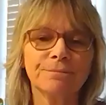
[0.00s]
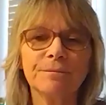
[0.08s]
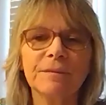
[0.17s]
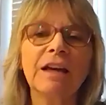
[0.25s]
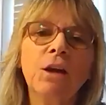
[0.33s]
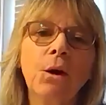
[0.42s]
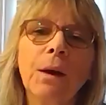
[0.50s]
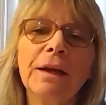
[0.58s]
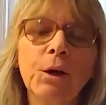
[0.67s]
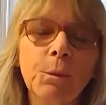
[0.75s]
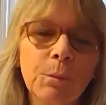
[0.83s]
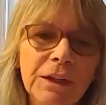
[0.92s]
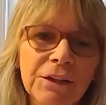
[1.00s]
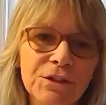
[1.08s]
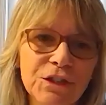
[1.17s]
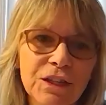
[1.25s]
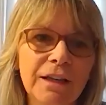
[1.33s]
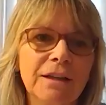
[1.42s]
And no, I don't believe in
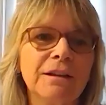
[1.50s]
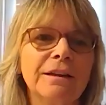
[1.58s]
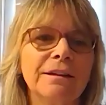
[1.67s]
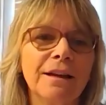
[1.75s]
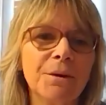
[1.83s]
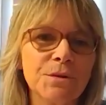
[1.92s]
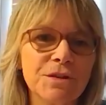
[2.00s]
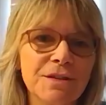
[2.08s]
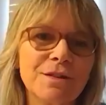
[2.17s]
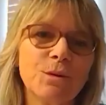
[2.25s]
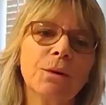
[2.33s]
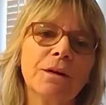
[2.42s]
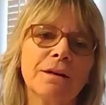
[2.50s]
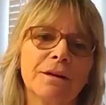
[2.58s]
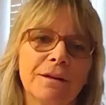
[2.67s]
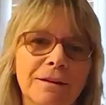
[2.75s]
channeling. That was just a word.